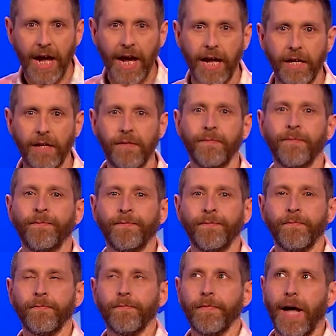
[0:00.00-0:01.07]
and
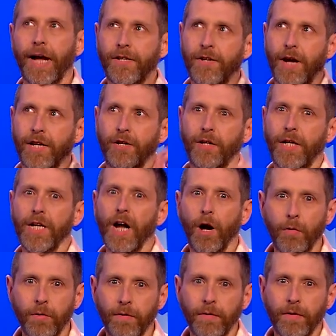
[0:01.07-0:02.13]
actually,
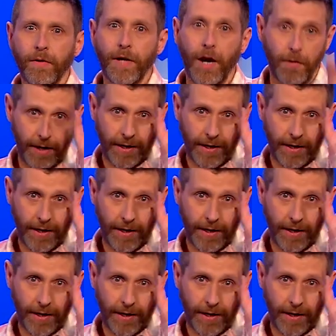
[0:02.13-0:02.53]
no. Now,